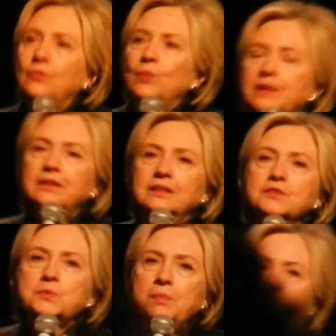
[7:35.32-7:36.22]
what it
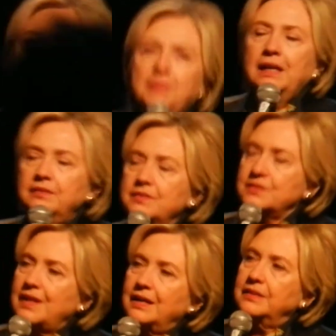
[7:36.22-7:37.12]
is my math and
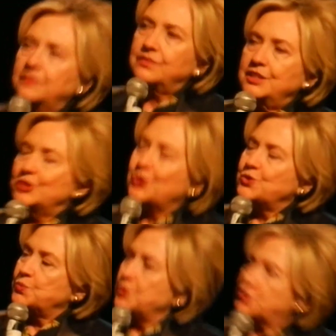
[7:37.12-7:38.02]
science
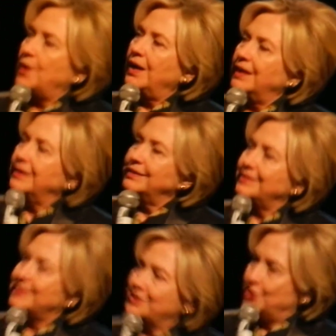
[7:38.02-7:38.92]
teachers were
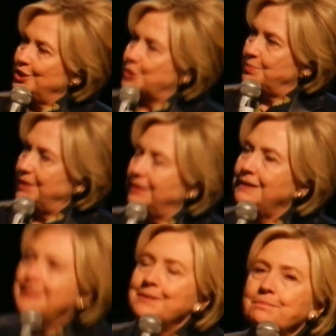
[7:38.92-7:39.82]
trying to teach
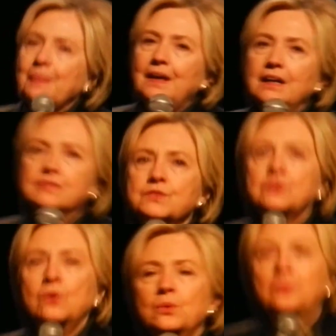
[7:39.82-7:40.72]
me.
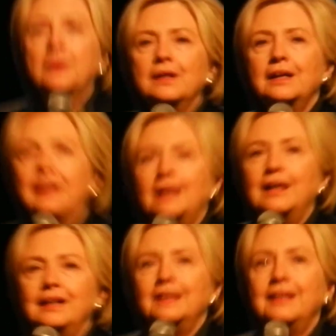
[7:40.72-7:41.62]

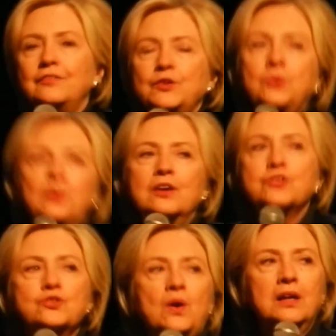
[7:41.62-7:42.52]
So if you
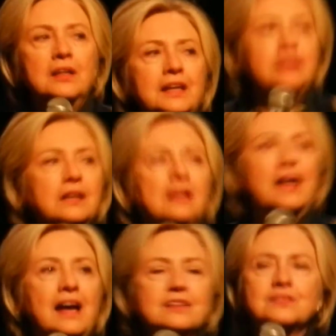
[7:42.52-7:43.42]
are struggling in a
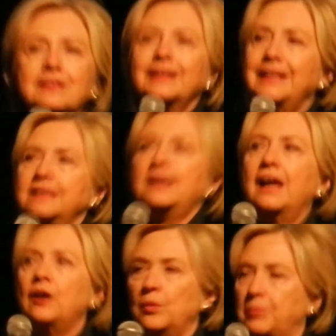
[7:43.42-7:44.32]
class, get
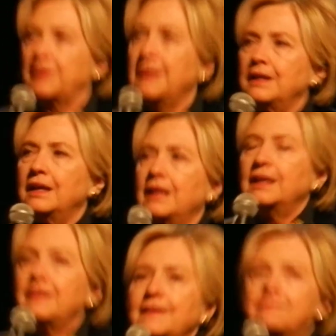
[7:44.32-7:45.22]
help.
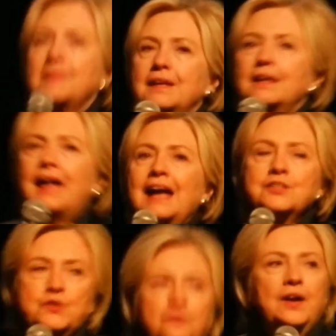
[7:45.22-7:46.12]

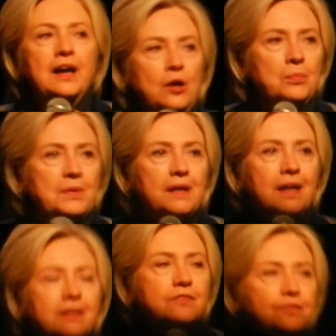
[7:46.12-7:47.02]
Ask for help.
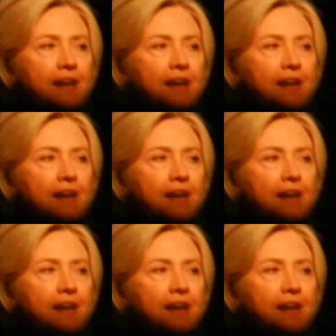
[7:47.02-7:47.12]
In